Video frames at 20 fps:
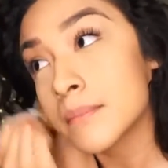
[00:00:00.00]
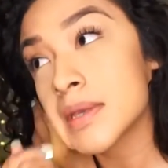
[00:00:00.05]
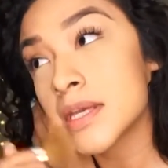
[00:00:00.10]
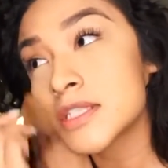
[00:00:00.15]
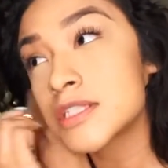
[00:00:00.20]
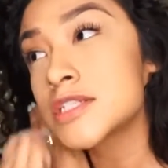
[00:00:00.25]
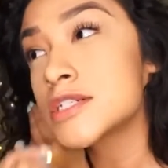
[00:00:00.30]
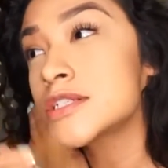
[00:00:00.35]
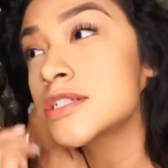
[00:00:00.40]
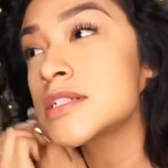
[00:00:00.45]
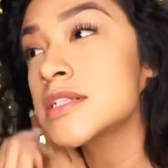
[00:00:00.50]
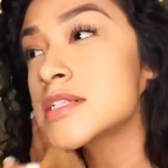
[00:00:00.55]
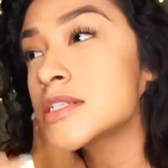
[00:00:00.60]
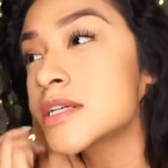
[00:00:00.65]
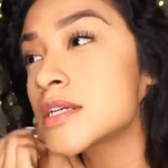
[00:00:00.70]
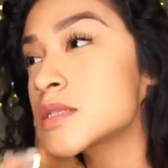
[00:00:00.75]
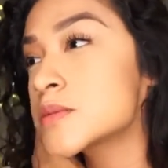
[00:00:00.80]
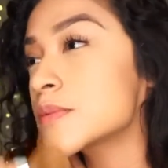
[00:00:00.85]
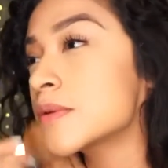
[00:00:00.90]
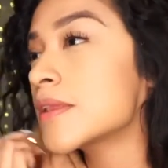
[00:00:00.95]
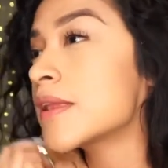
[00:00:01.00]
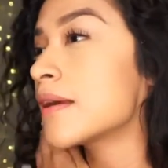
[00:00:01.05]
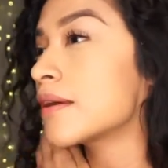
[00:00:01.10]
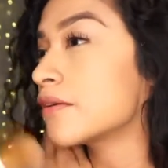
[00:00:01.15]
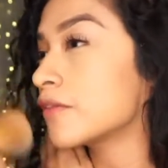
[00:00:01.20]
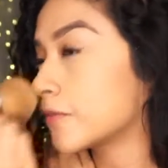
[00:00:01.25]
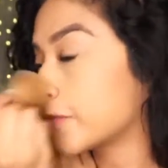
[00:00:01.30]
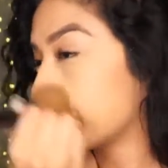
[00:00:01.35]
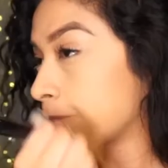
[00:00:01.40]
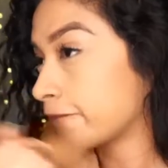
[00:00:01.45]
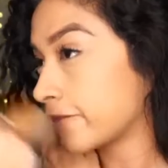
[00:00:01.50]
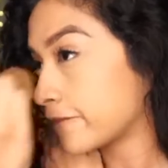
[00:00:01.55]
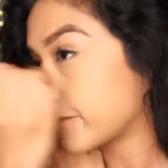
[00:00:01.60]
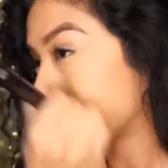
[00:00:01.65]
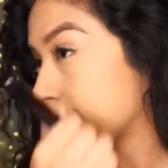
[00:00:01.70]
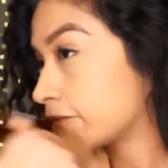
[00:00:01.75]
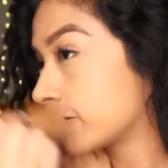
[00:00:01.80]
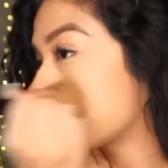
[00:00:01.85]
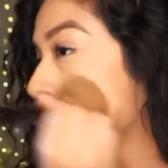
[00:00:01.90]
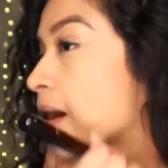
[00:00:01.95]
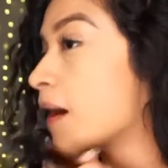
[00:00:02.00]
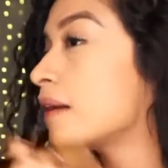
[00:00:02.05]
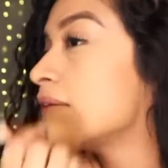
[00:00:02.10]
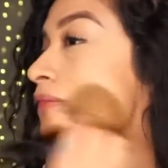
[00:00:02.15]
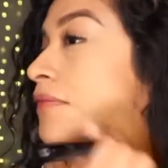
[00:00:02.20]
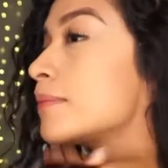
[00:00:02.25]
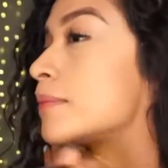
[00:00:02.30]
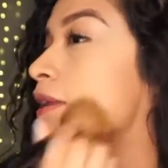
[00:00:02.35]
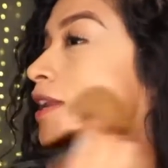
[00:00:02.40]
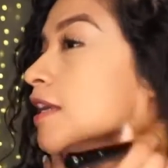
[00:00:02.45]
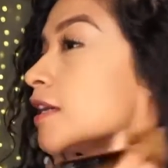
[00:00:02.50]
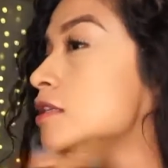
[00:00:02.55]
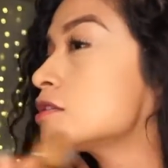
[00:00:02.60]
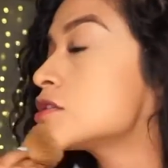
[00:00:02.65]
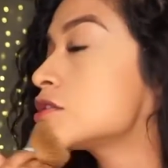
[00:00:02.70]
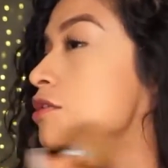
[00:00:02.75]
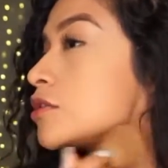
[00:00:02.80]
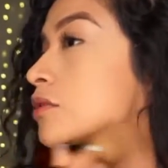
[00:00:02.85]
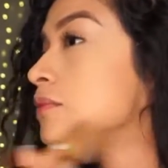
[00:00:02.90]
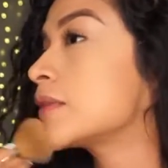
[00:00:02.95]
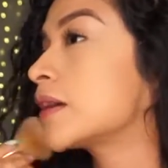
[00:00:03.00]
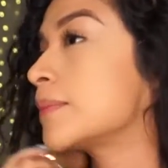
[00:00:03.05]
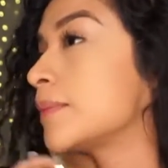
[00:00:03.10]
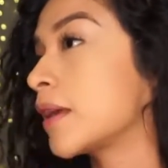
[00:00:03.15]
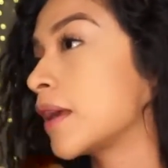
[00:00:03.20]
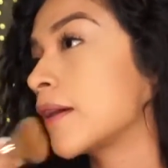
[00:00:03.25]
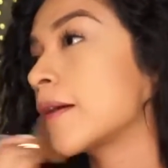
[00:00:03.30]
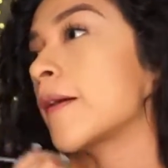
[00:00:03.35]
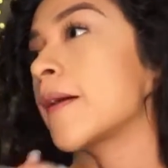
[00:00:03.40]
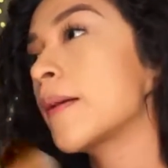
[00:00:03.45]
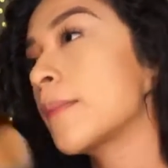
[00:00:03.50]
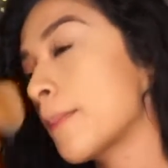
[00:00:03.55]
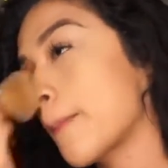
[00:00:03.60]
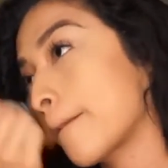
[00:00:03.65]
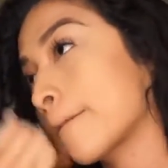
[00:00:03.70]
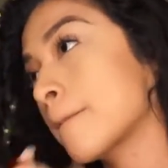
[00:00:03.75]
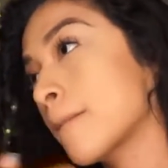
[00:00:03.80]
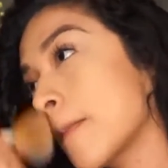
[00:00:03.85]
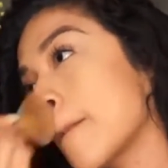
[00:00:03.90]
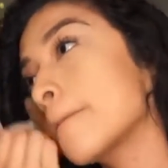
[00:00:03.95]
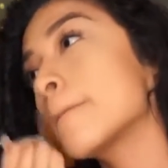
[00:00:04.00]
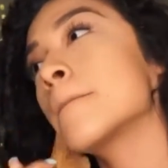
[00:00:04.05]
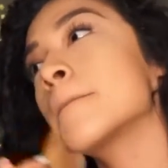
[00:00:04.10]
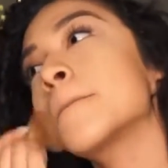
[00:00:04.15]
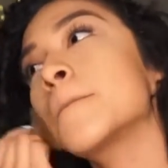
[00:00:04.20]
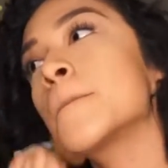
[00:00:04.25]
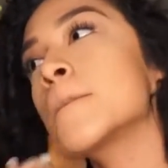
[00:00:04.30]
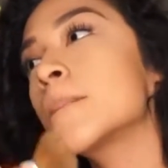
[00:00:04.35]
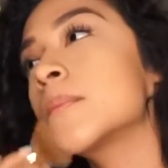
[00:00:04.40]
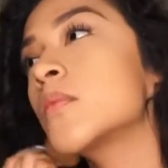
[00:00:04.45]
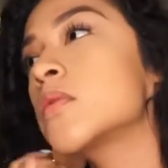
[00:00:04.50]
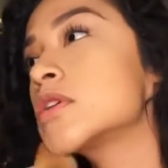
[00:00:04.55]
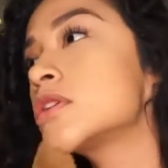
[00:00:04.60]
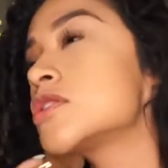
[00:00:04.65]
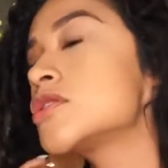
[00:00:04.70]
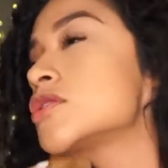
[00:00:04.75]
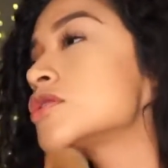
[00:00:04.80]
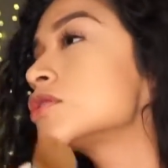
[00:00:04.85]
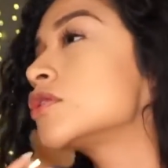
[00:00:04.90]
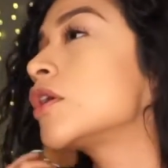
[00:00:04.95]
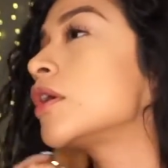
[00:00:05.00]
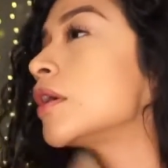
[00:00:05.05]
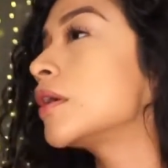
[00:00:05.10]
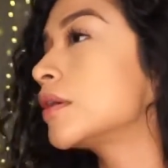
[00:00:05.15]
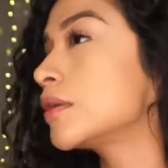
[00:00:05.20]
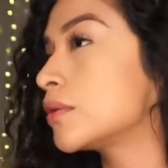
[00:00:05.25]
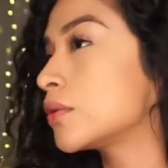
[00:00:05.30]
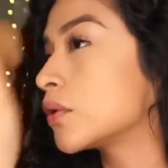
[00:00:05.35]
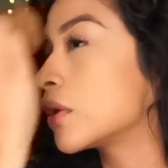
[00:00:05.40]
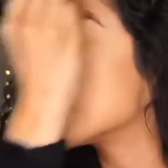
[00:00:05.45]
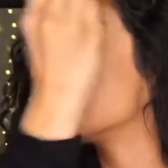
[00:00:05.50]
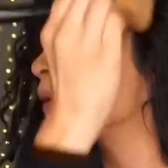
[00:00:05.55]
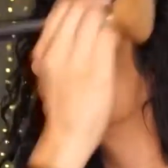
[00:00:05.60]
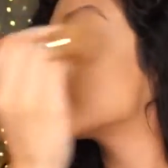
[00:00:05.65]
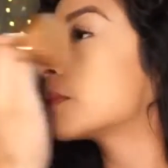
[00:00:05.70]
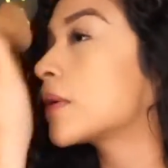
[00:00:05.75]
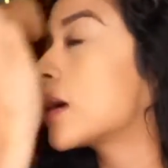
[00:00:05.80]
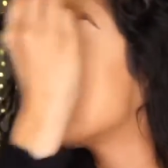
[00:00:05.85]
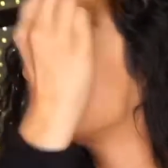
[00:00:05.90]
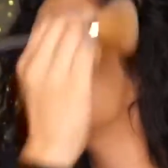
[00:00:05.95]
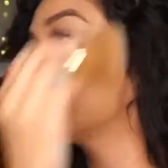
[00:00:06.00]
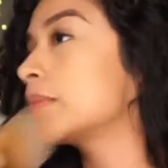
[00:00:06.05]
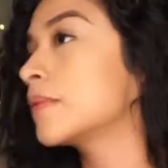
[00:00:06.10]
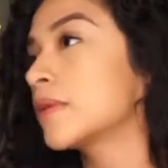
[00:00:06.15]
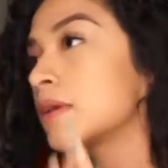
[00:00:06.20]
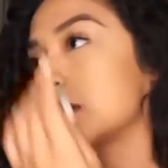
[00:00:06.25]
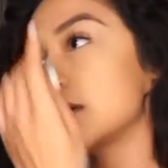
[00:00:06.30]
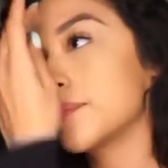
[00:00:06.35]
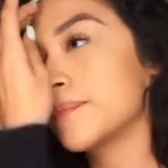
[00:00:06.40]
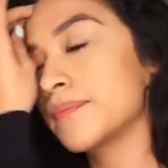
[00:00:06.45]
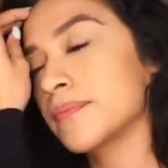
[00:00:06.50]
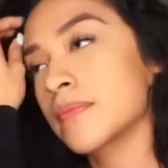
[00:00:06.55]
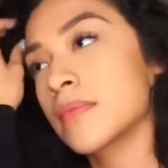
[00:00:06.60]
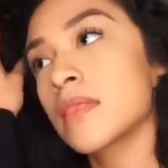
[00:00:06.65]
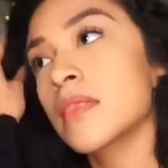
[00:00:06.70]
It seriously takes me like 5 minutes to do my makeup, which is not normal probably.